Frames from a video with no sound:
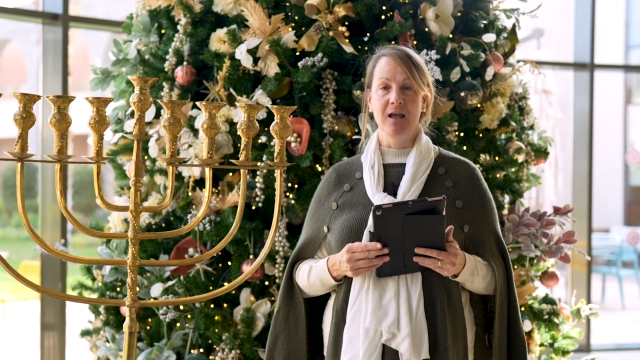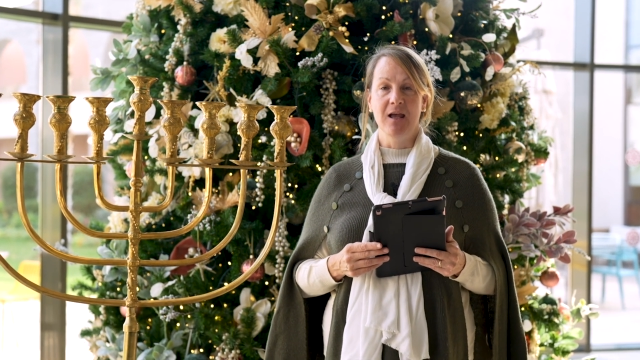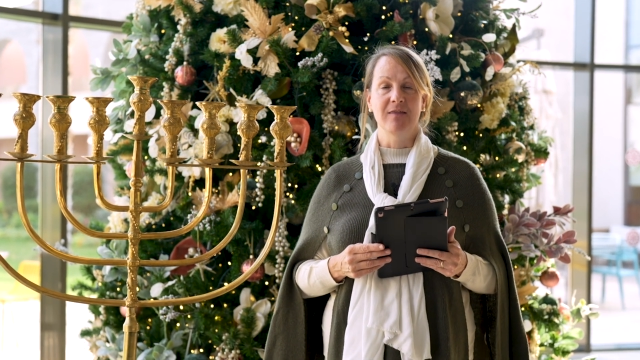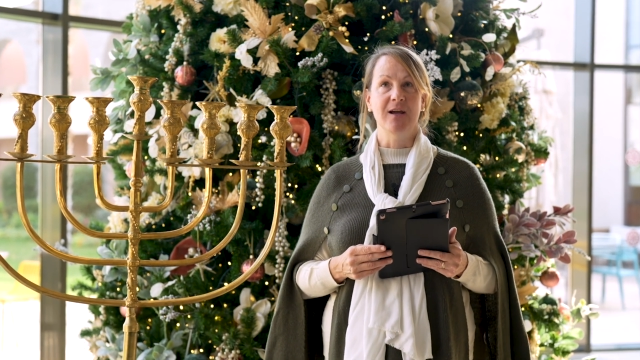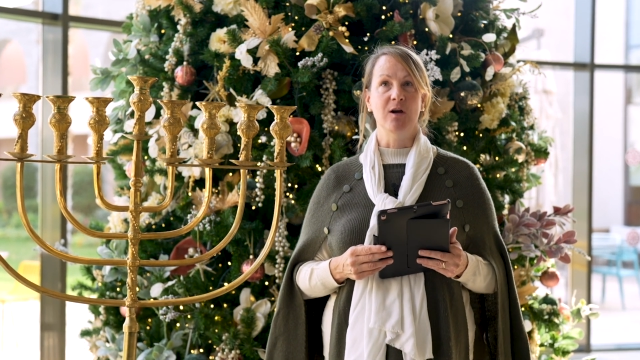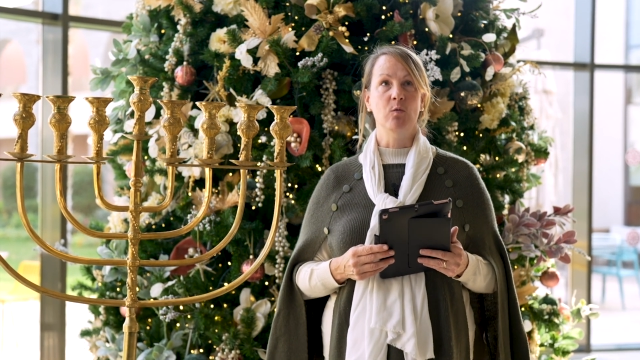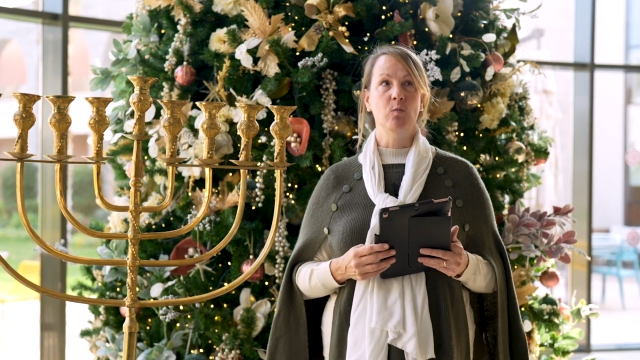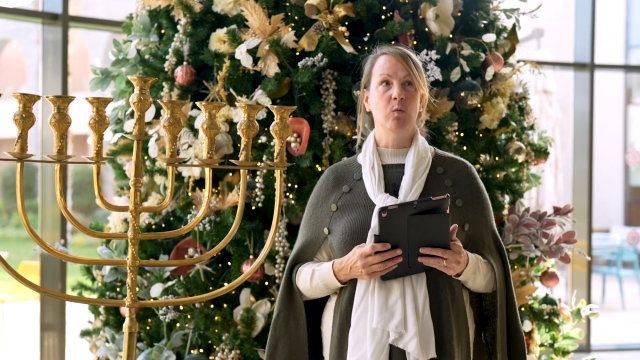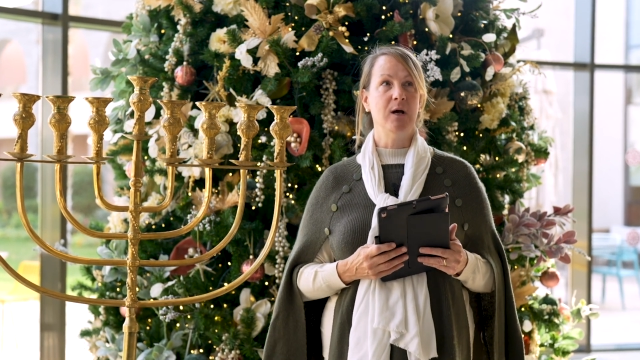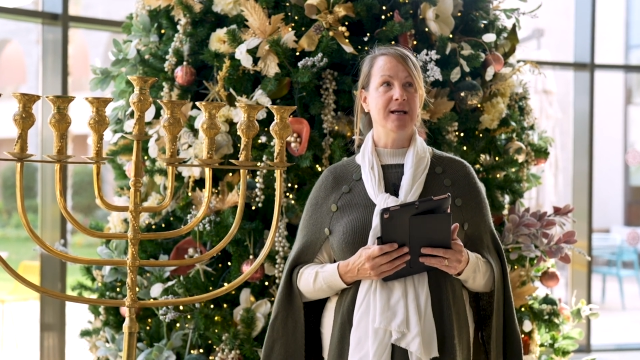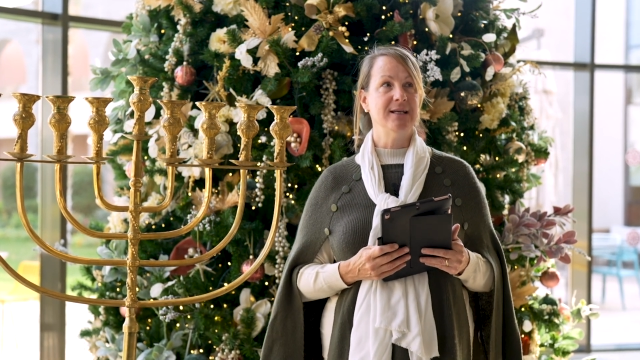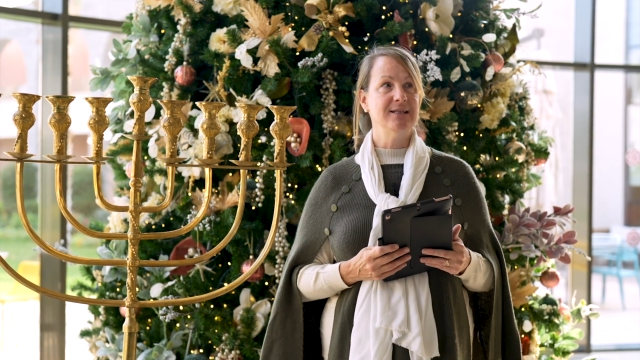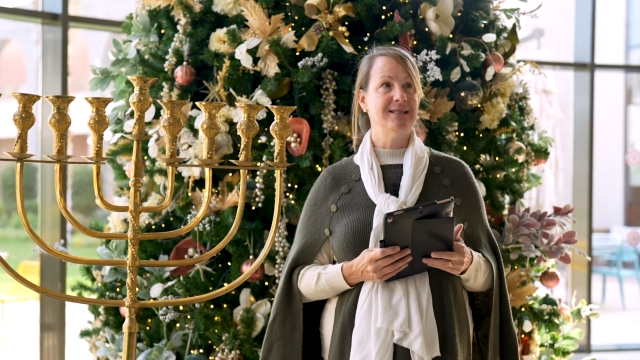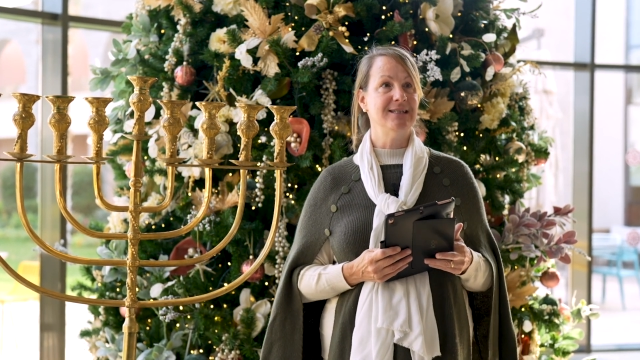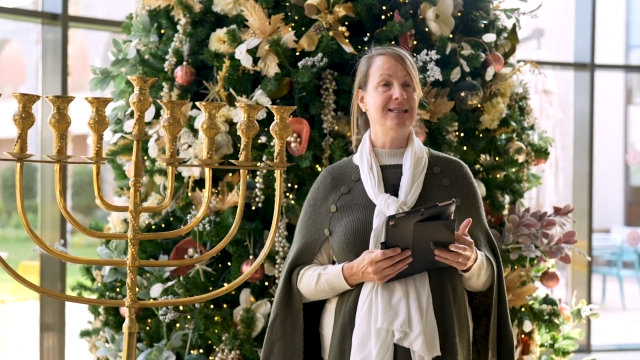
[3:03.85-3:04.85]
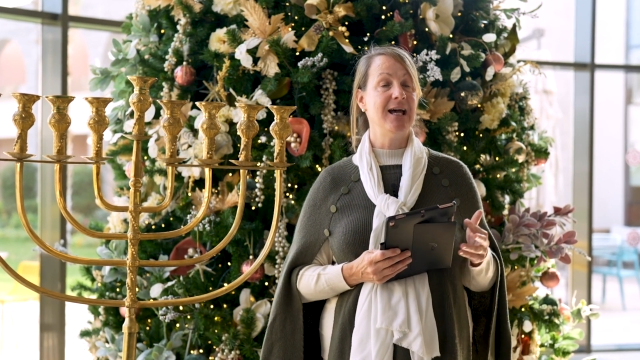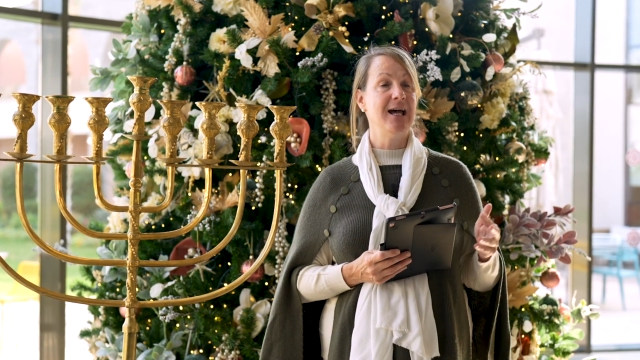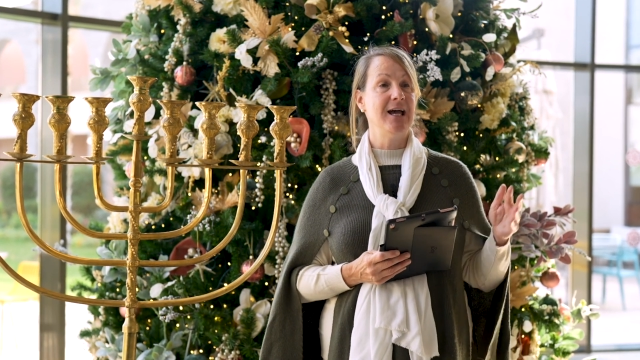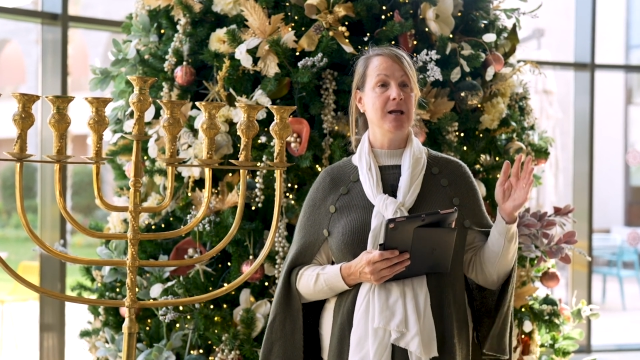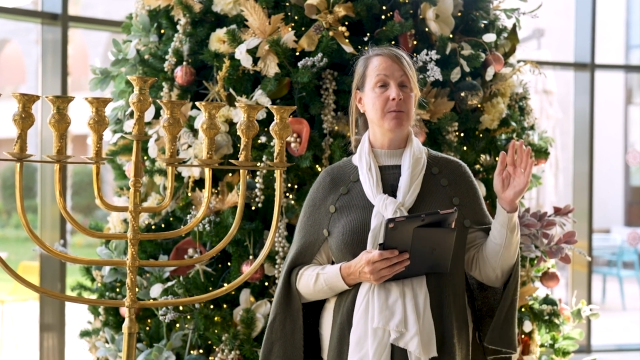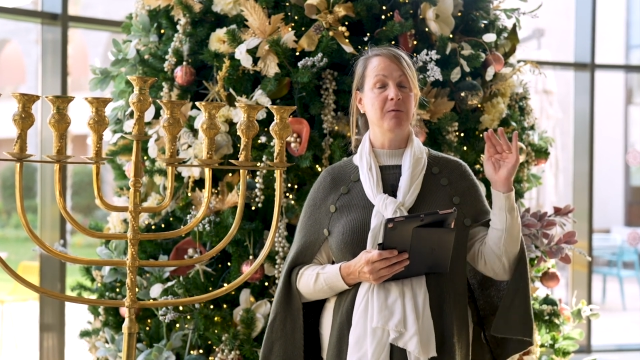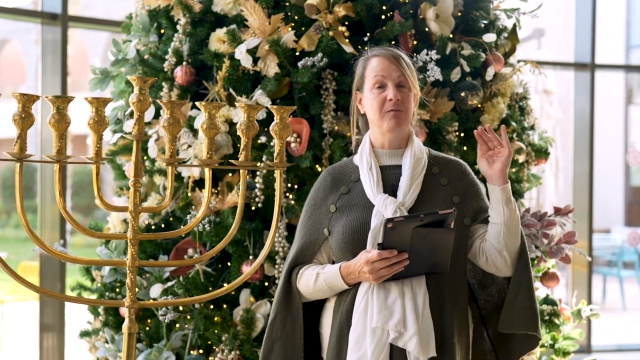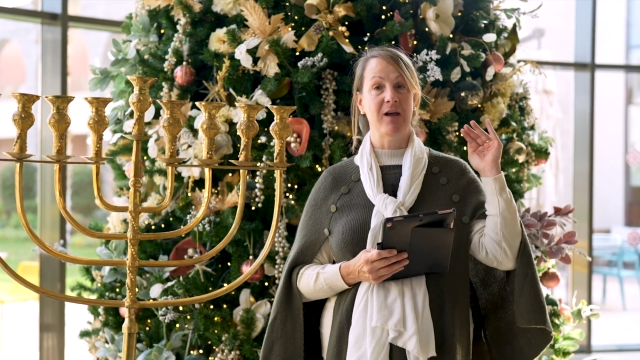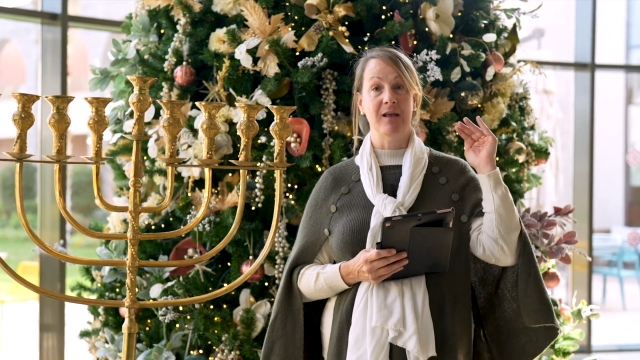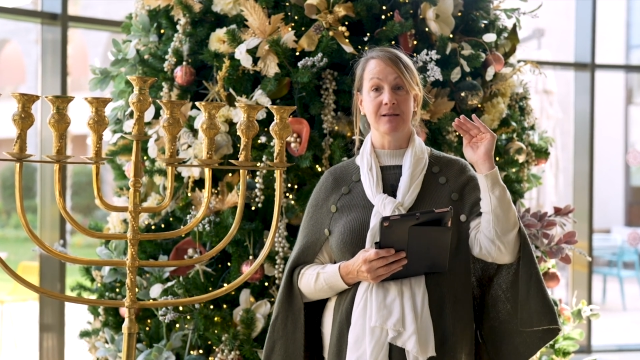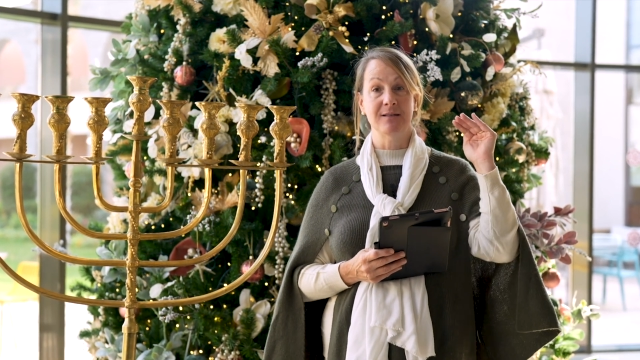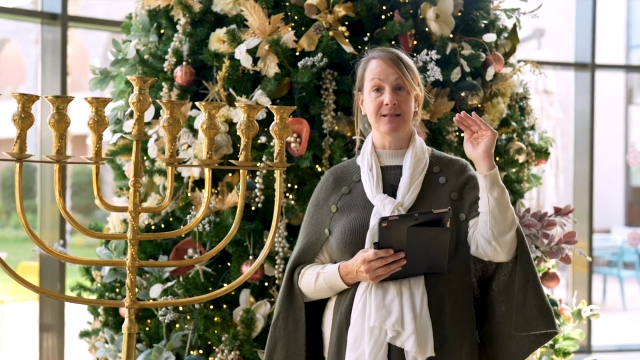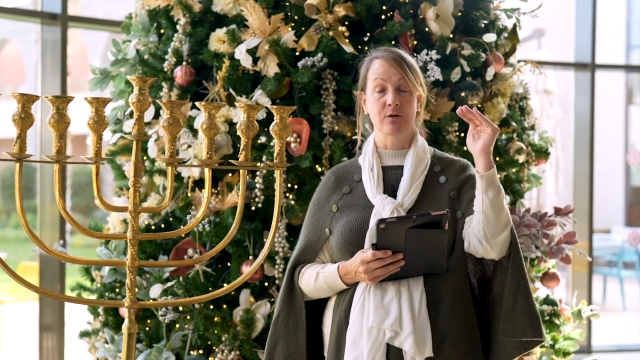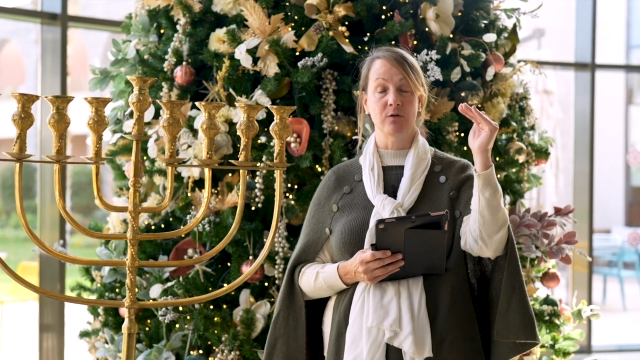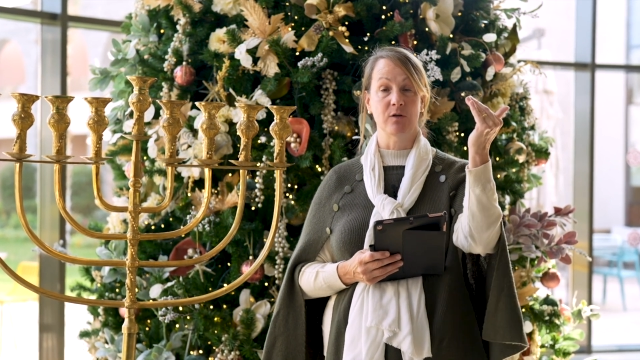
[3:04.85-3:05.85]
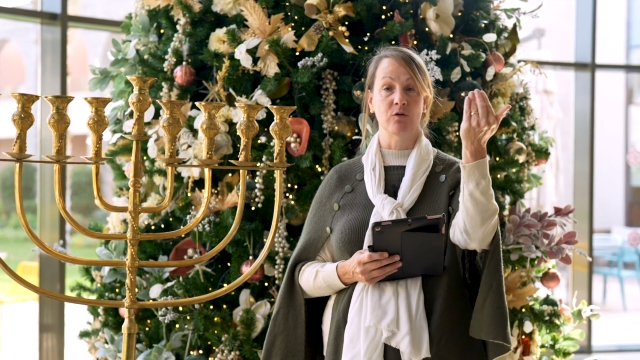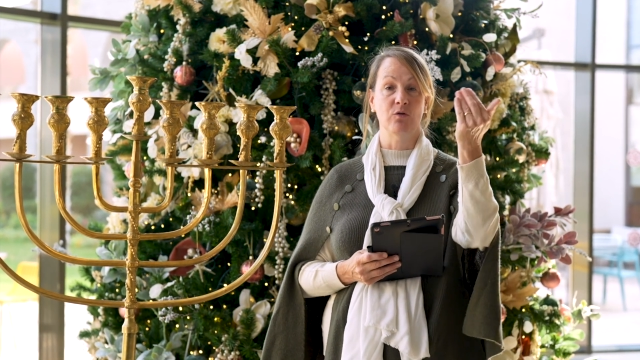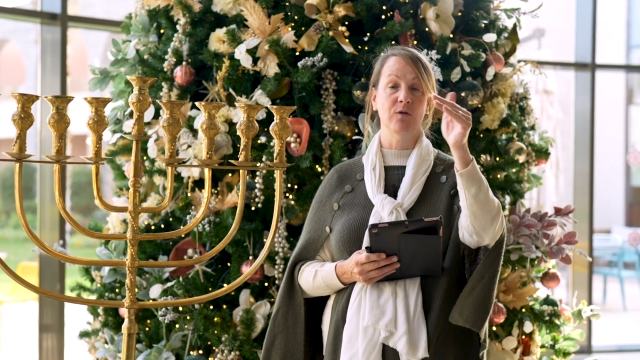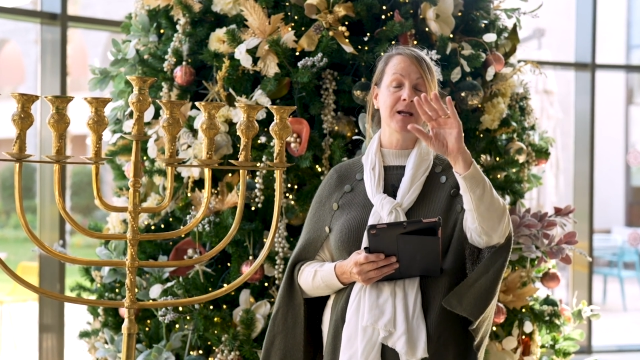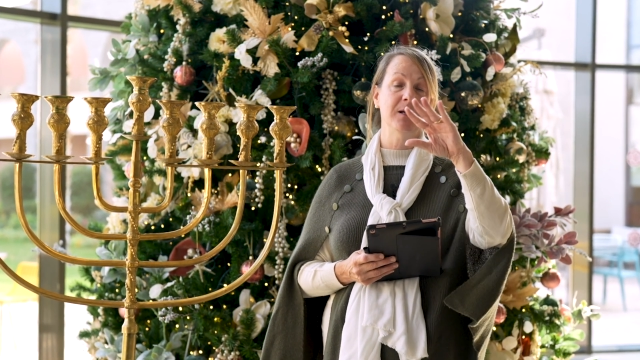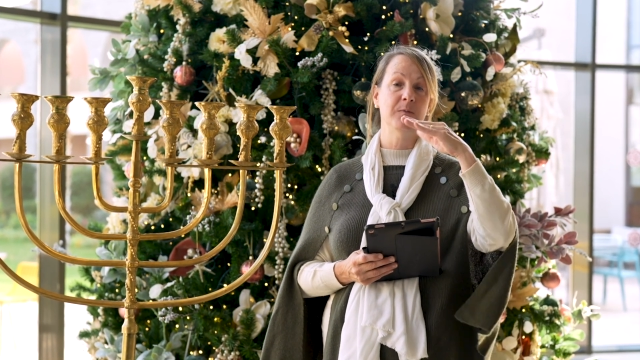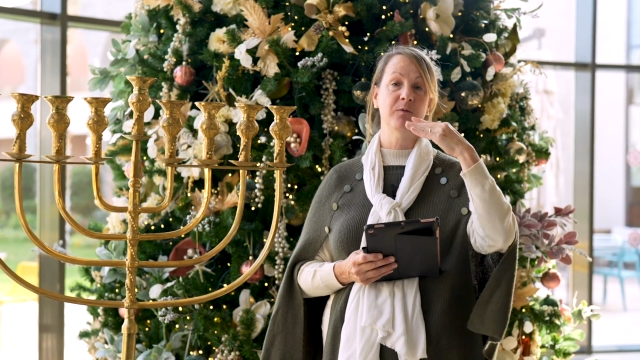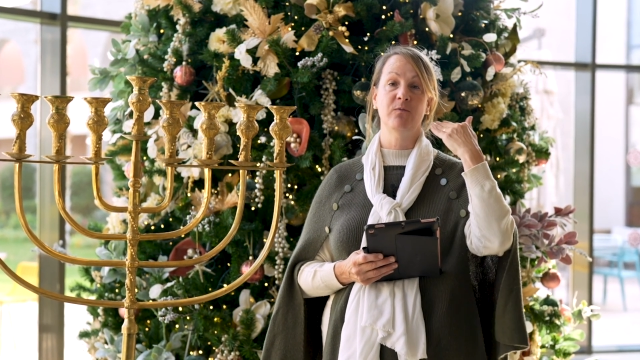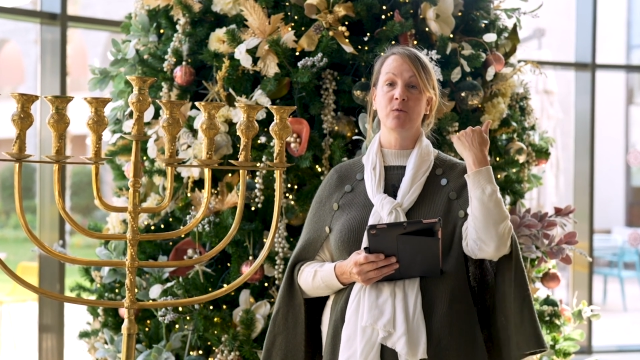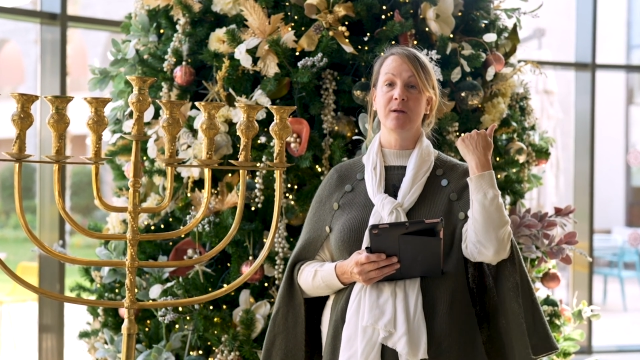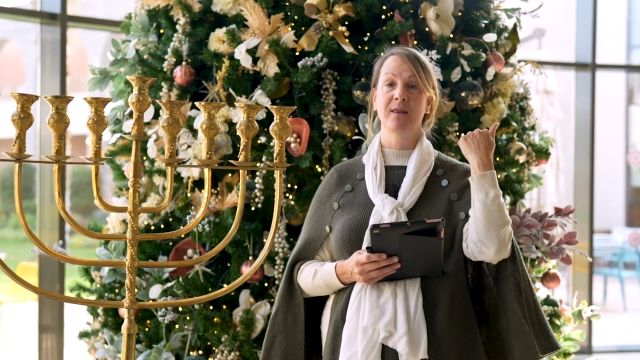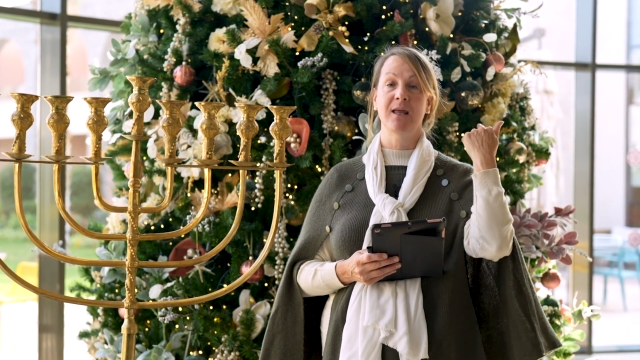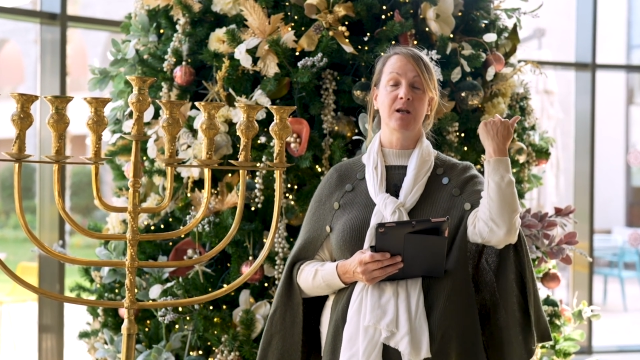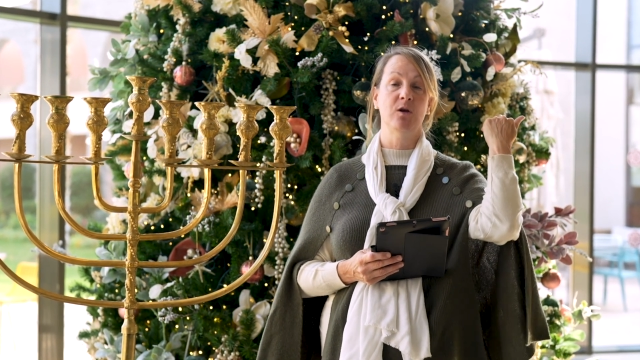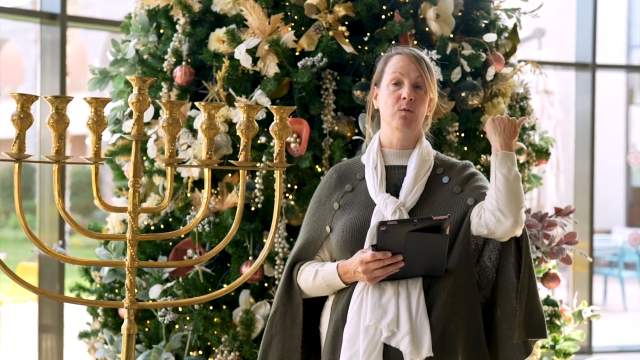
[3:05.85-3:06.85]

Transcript: There was the time of Alexander the Great before that,